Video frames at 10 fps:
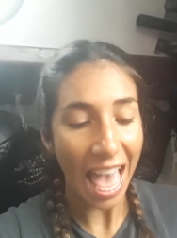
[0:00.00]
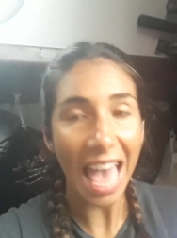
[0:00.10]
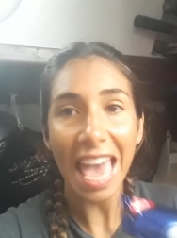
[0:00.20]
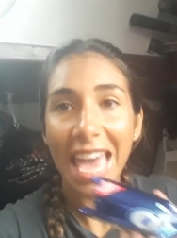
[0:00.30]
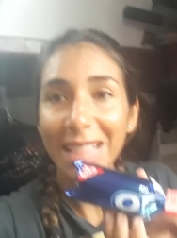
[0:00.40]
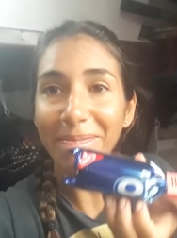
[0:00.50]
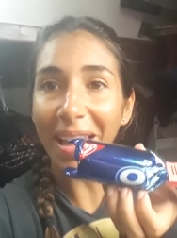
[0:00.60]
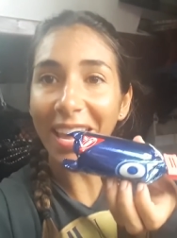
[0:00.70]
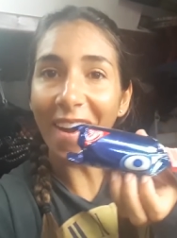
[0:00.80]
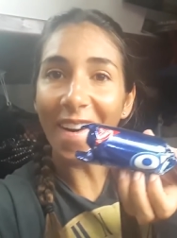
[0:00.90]
I had
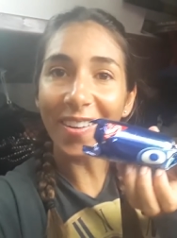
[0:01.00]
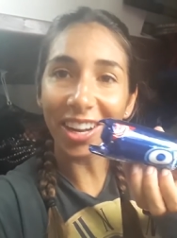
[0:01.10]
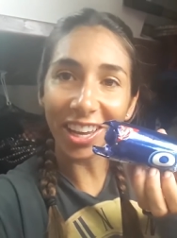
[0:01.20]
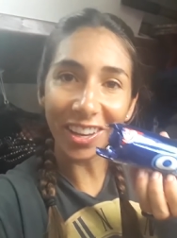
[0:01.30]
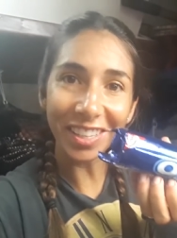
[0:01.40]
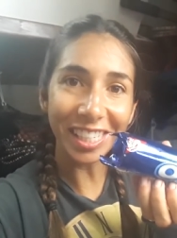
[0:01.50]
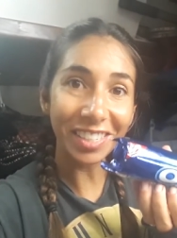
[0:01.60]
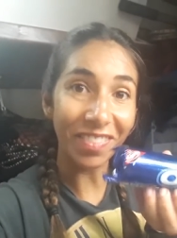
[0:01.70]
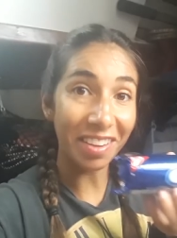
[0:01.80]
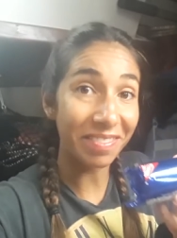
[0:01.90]
my Oreos,
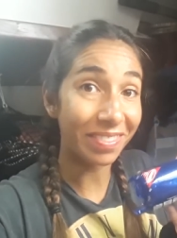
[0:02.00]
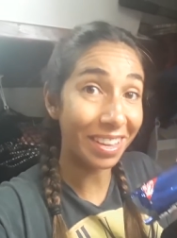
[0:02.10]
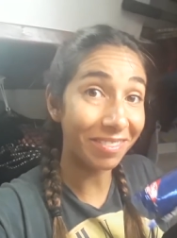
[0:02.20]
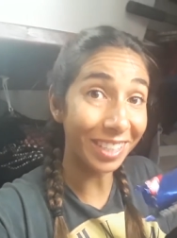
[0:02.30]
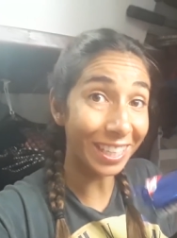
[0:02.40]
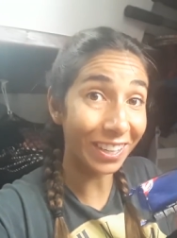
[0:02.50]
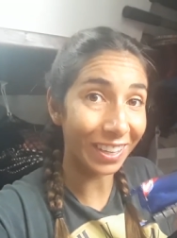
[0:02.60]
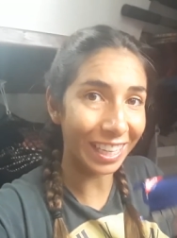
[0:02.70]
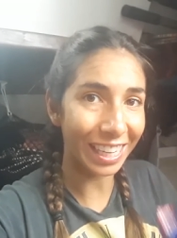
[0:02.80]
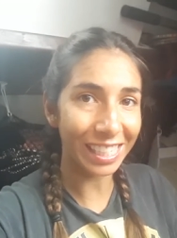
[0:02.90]
my favorite
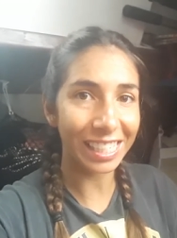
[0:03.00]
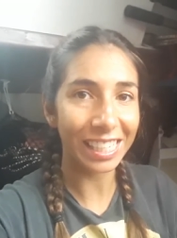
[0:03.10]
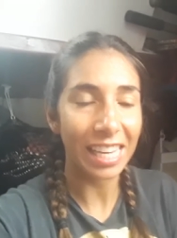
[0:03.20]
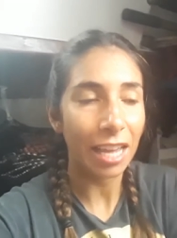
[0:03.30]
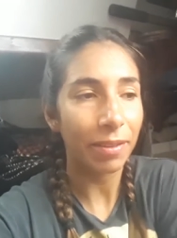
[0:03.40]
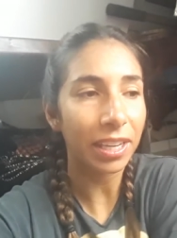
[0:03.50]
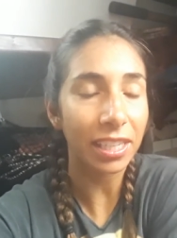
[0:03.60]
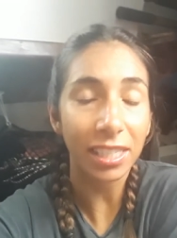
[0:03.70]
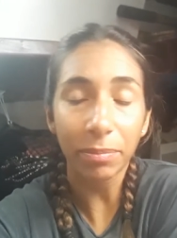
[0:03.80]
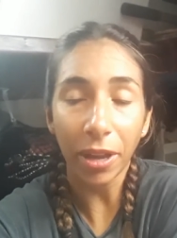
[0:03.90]
cookies,
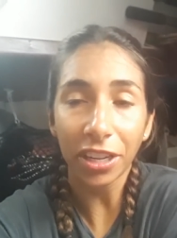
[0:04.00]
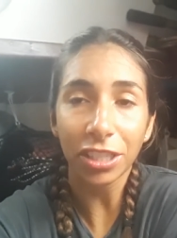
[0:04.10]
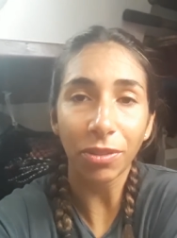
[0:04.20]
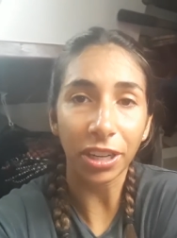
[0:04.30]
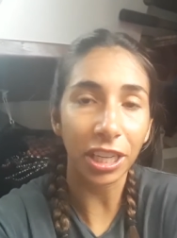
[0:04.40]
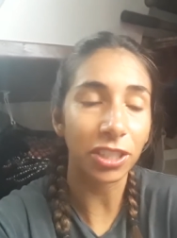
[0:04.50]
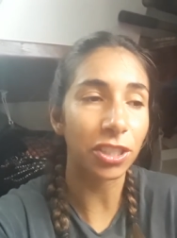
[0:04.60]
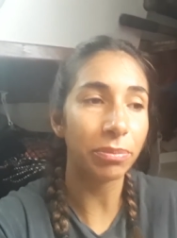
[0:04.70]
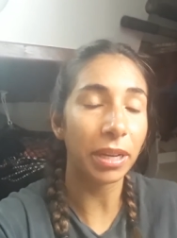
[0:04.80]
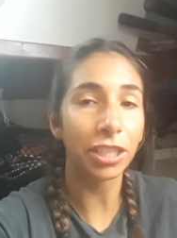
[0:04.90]
because the boat is rocking
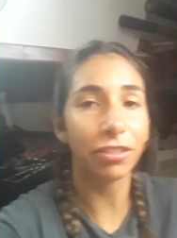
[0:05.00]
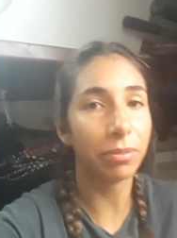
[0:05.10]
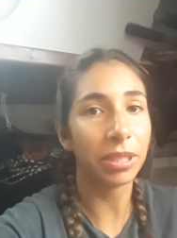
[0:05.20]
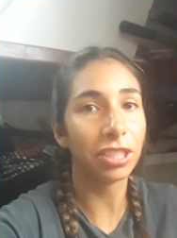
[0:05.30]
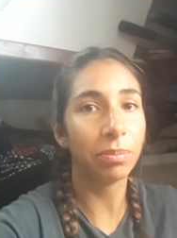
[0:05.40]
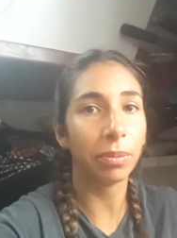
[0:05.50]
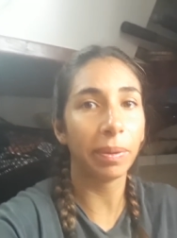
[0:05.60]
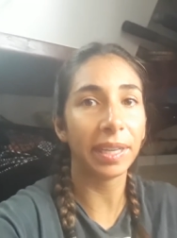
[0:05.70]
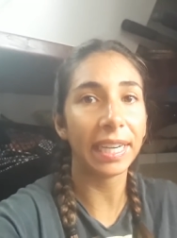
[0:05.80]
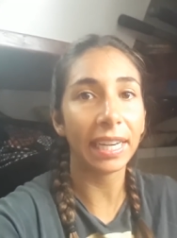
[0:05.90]
too much for me to
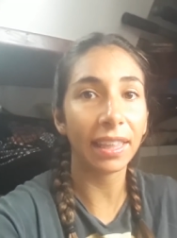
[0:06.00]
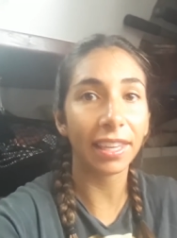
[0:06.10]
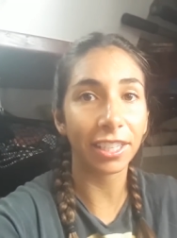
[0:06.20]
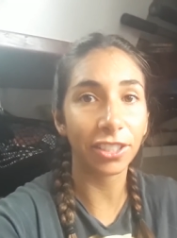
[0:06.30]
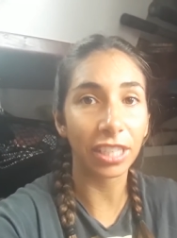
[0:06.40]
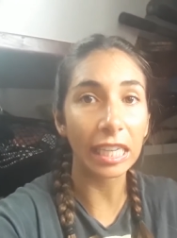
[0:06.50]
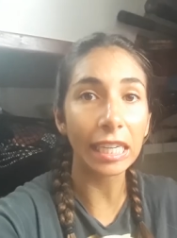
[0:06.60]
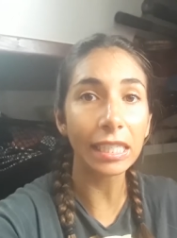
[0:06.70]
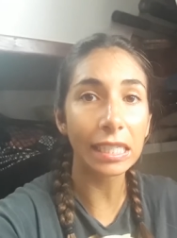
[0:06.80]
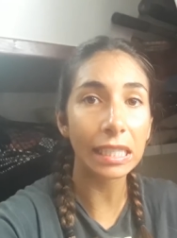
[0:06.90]
prepare anything to
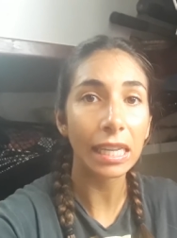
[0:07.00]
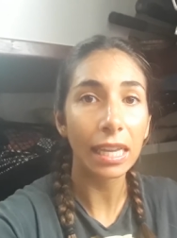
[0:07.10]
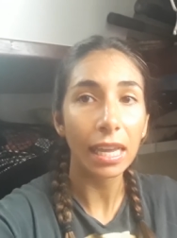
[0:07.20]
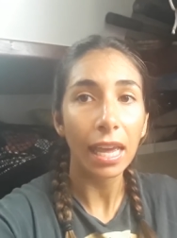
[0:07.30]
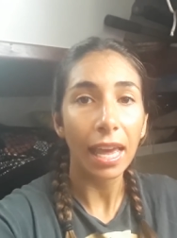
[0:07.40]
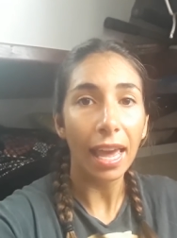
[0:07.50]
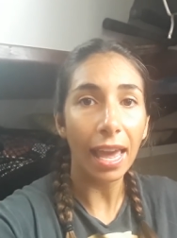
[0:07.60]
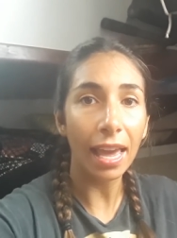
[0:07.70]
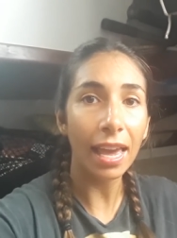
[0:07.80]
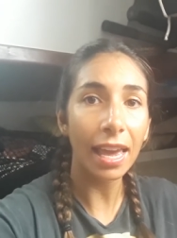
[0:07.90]
eat.
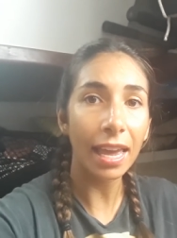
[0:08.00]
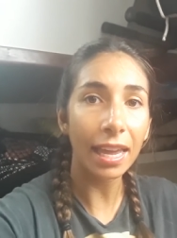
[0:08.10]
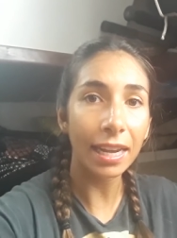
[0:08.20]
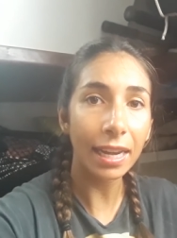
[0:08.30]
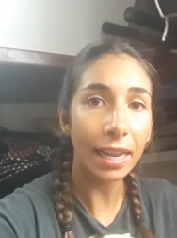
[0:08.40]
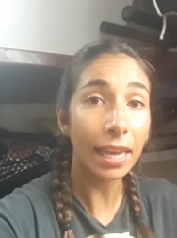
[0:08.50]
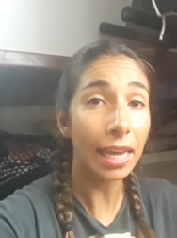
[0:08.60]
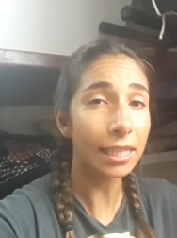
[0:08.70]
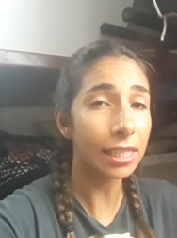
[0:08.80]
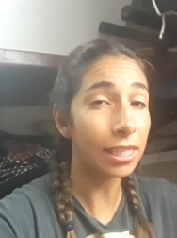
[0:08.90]
And
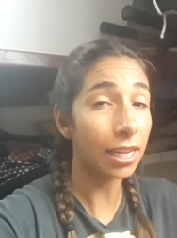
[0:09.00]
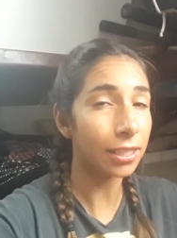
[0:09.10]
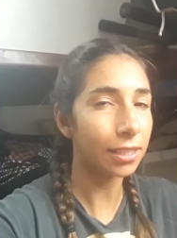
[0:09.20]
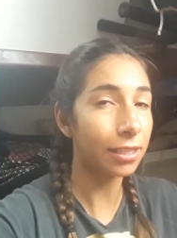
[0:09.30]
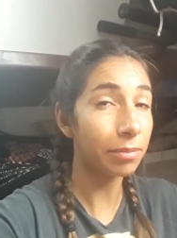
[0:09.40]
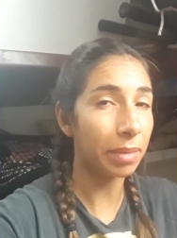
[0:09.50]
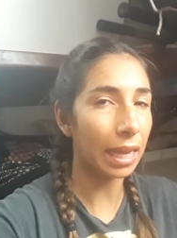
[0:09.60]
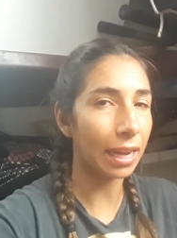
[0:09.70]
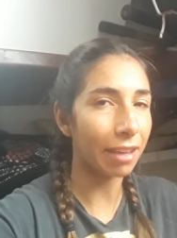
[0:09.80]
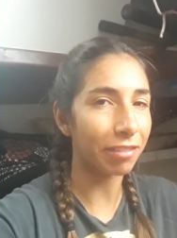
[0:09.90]
it's not too
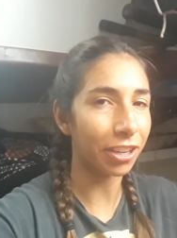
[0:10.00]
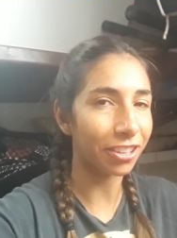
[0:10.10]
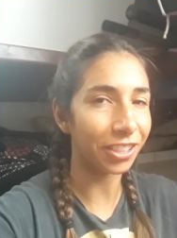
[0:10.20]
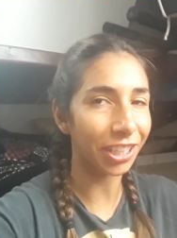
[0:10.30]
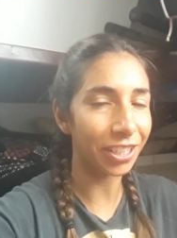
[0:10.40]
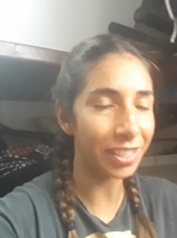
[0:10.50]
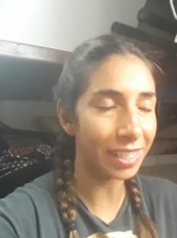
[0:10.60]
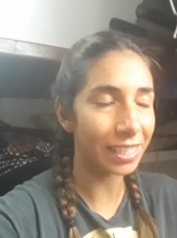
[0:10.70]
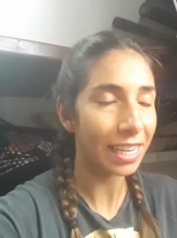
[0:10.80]
bad having Oreos.